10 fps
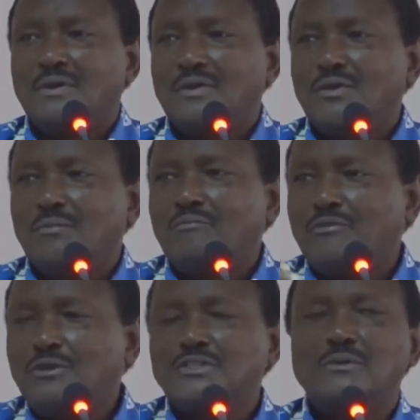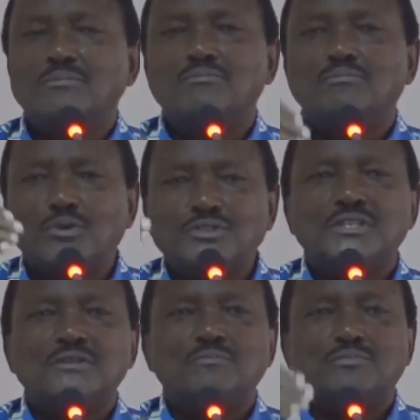your future
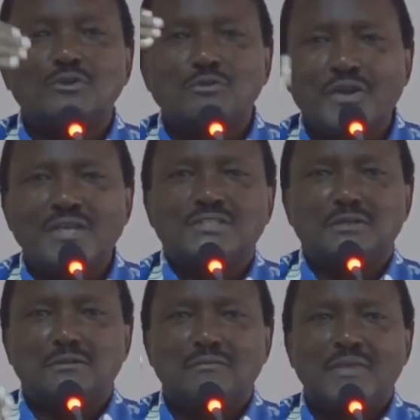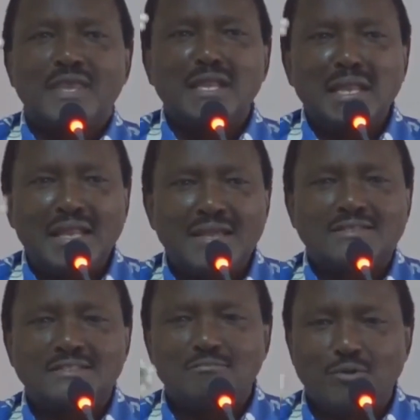positive progression in
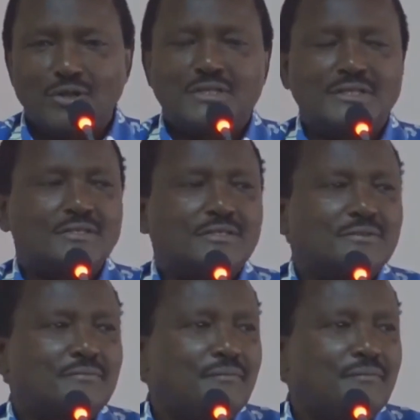elective politics.